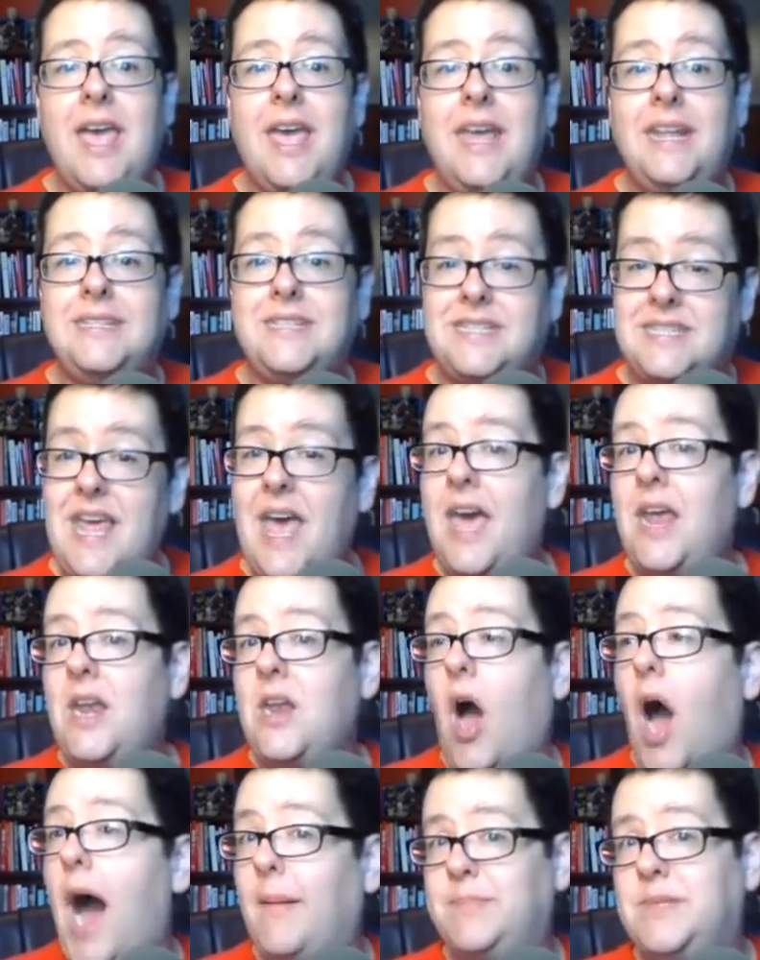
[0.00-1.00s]
instead
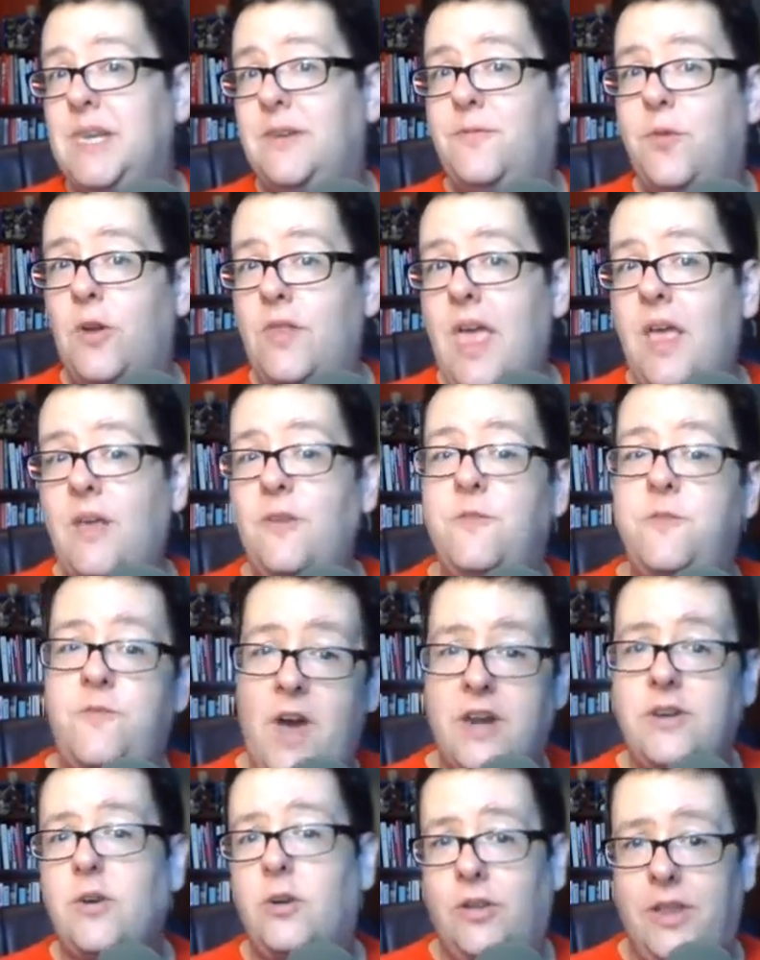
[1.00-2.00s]
opted for the
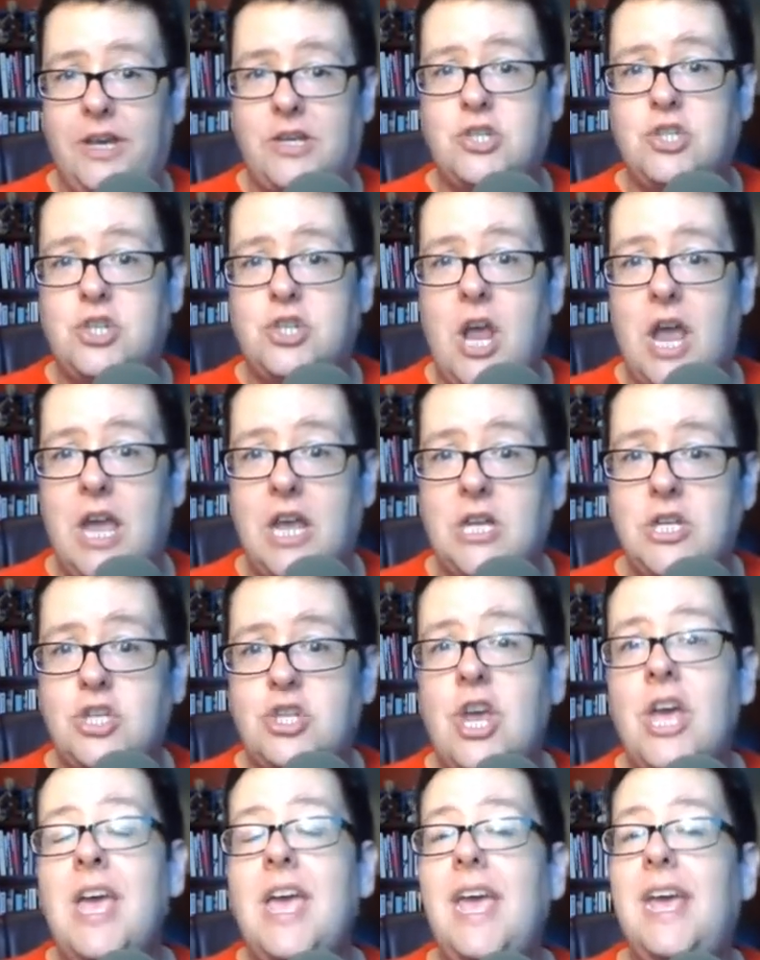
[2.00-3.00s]
federal
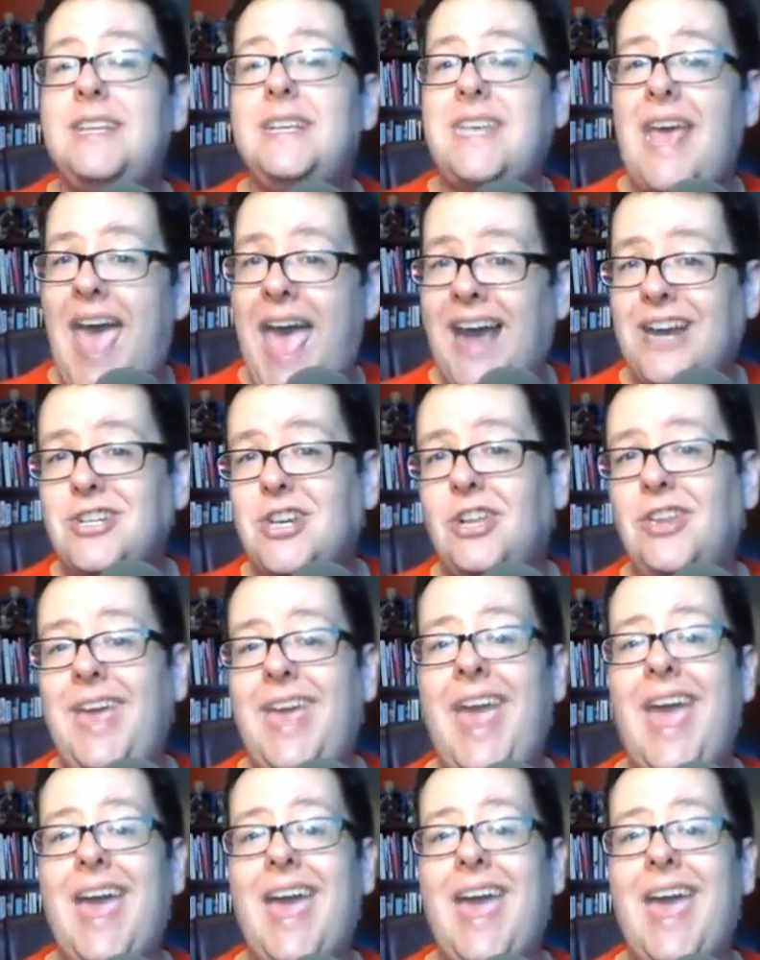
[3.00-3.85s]
exchange, is actually